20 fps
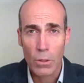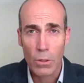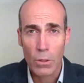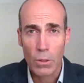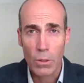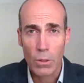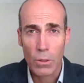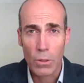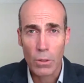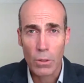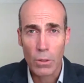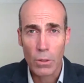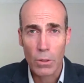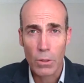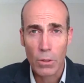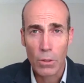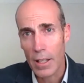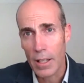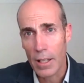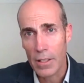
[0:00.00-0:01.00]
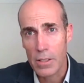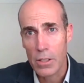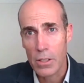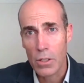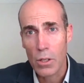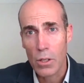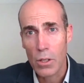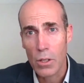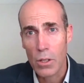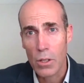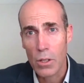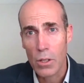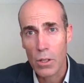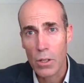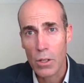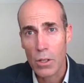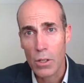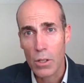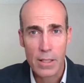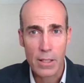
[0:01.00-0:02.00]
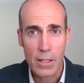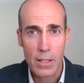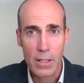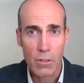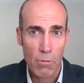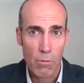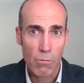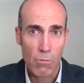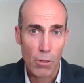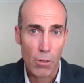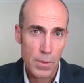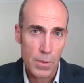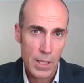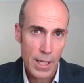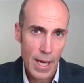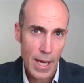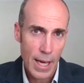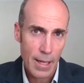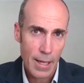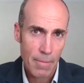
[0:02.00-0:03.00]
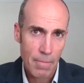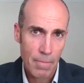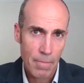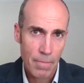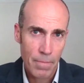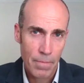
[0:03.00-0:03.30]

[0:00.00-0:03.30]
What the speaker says: or Torres Strait Islanders who are amongst the group today.